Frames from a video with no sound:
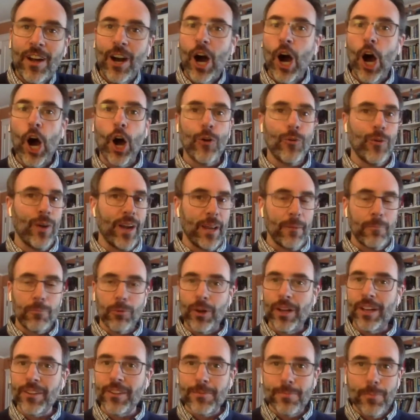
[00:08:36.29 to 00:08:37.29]
already
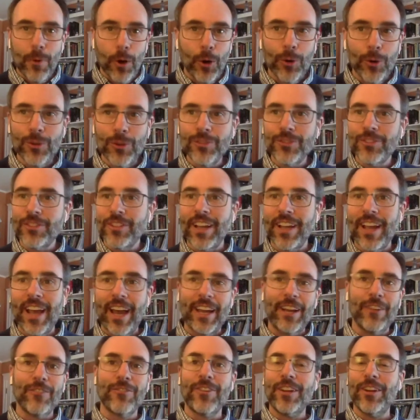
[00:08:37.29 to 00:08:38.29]
predisposed to
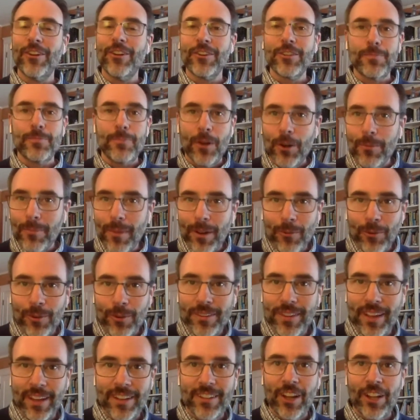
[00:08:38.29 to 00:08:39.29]
kind of, experiment with
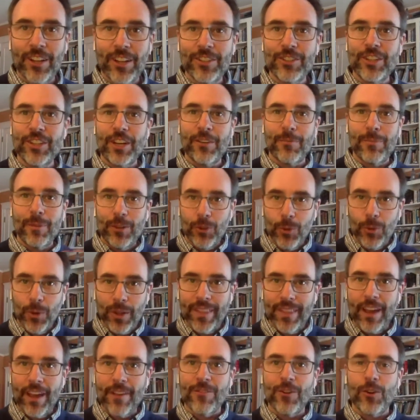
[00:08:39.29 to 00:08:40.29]
technology and have been doing
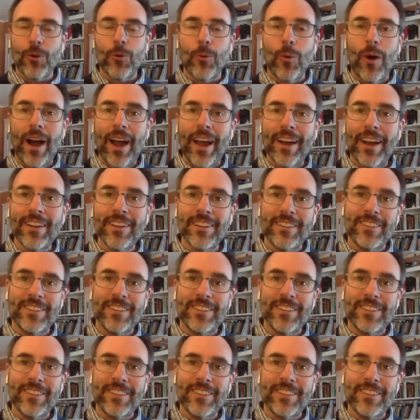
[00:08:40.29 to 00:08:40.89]
that for a while.